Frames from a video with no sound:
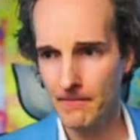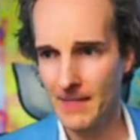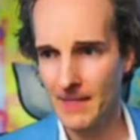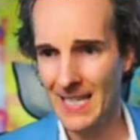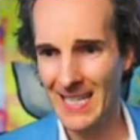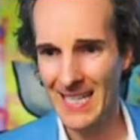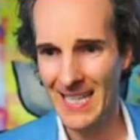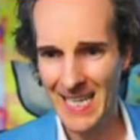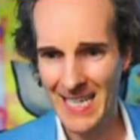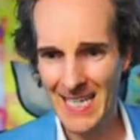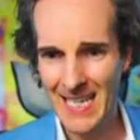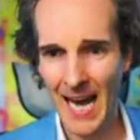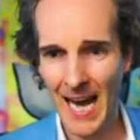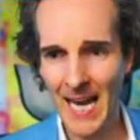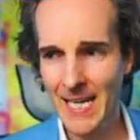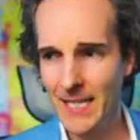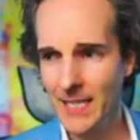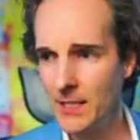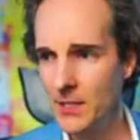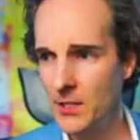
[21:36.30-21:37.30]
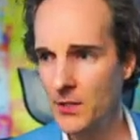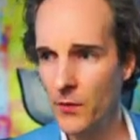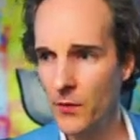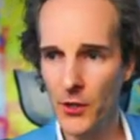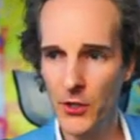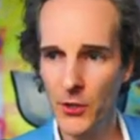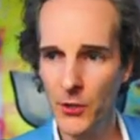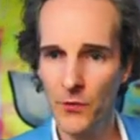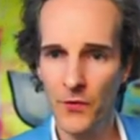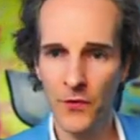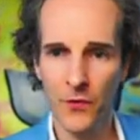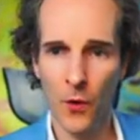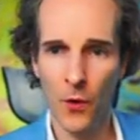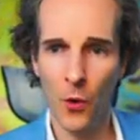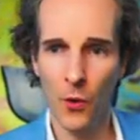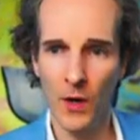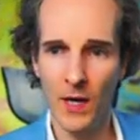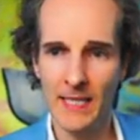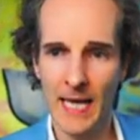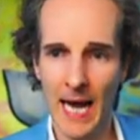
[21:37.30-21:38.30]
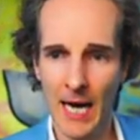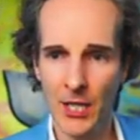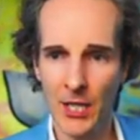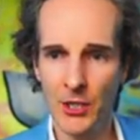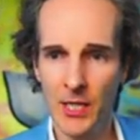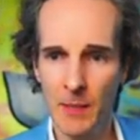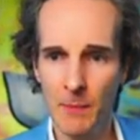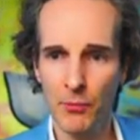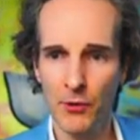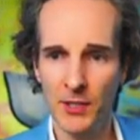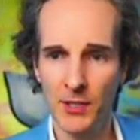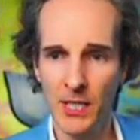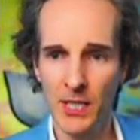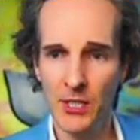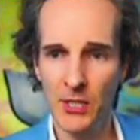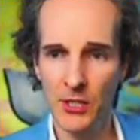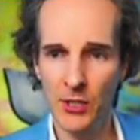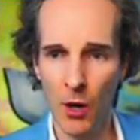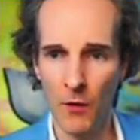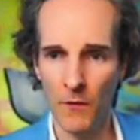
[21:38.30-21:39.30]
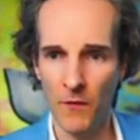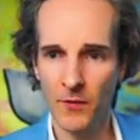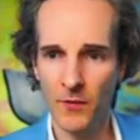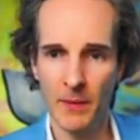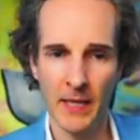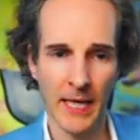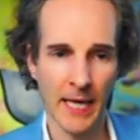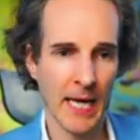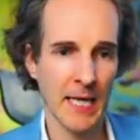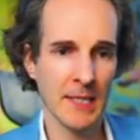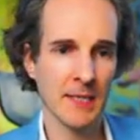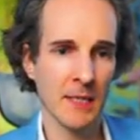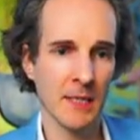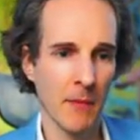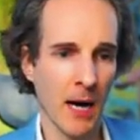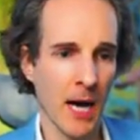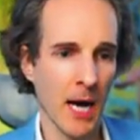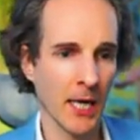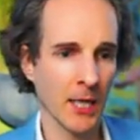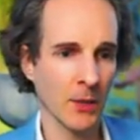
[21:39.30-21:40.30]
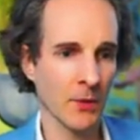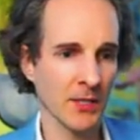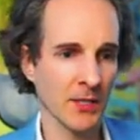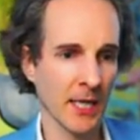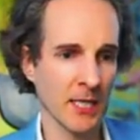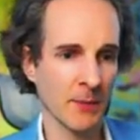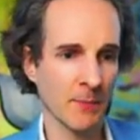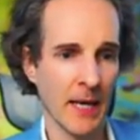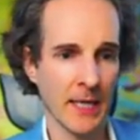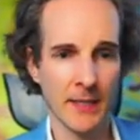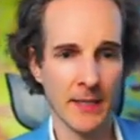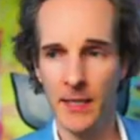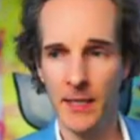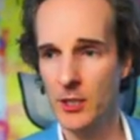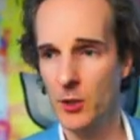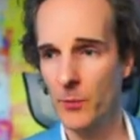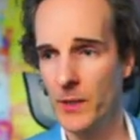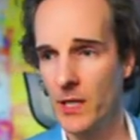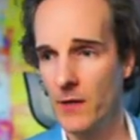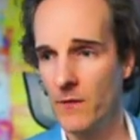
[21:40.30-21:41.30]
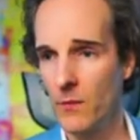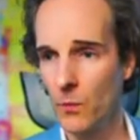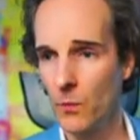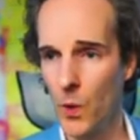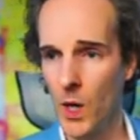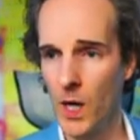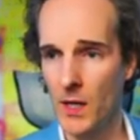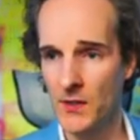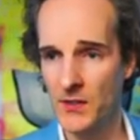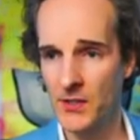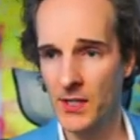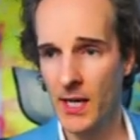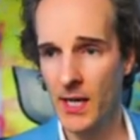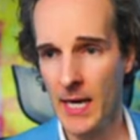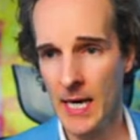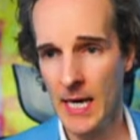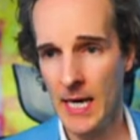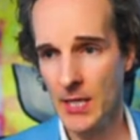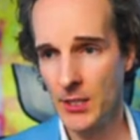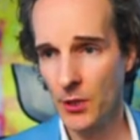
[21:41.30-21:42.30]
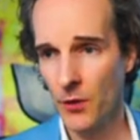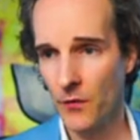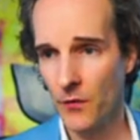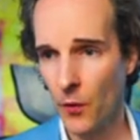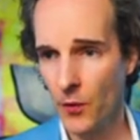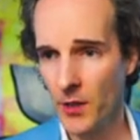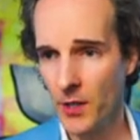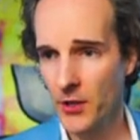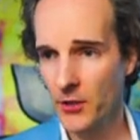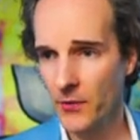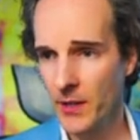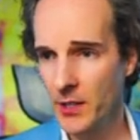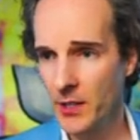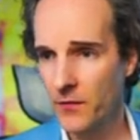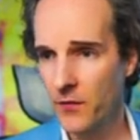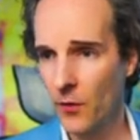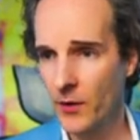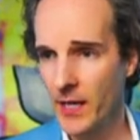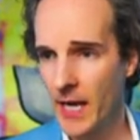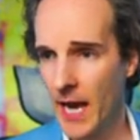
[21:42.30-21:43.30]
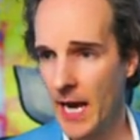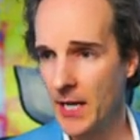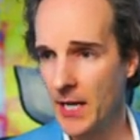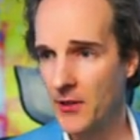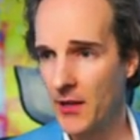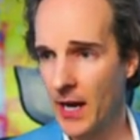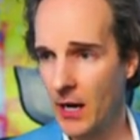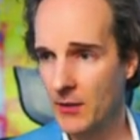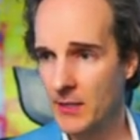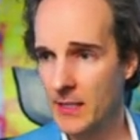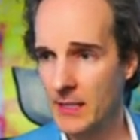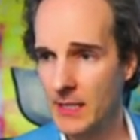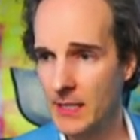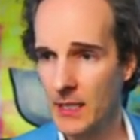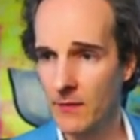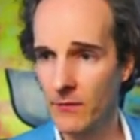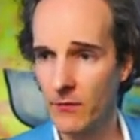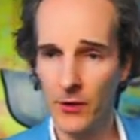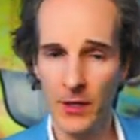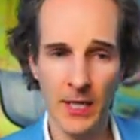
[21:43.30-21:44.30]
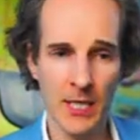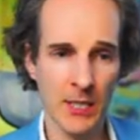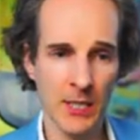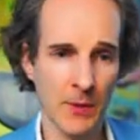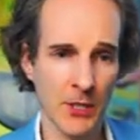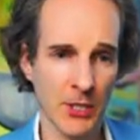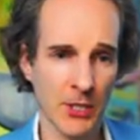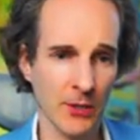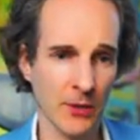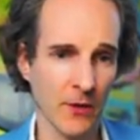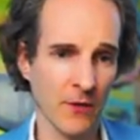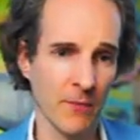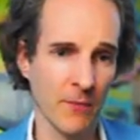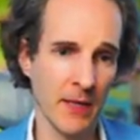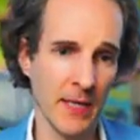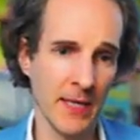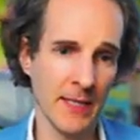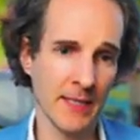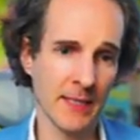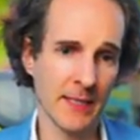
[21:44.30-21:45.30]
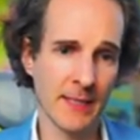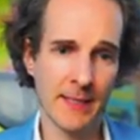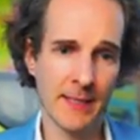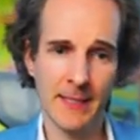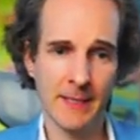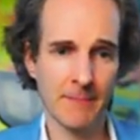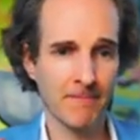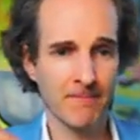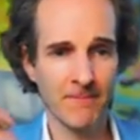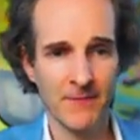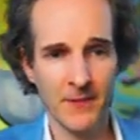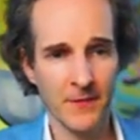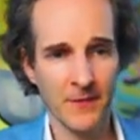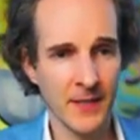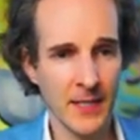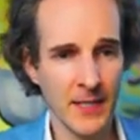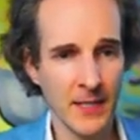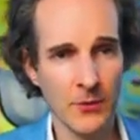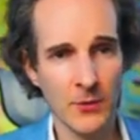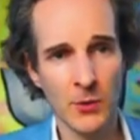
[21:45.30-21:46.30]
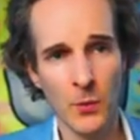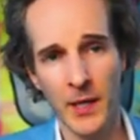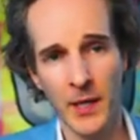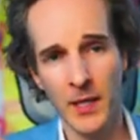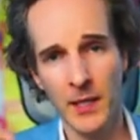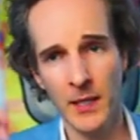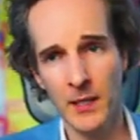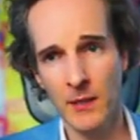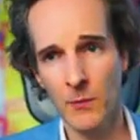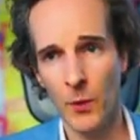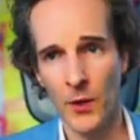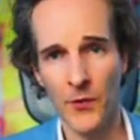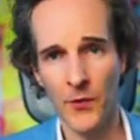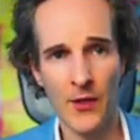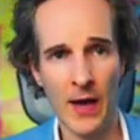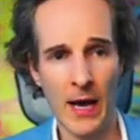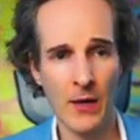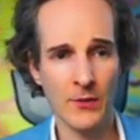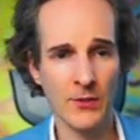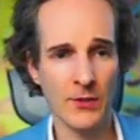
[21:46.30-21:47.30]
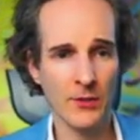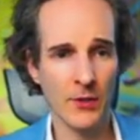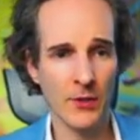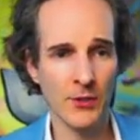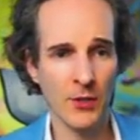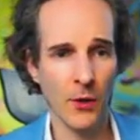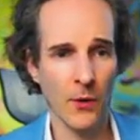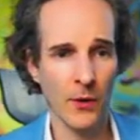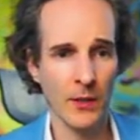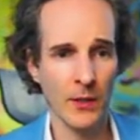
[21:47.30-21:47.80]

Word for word: The guidance for Q four is actually pretty soft, but I guess the market was expecting it to be even worse. So forty-three to forty-eight thousand deliveries, which sort of means fifteen to twenty-one thousand or so in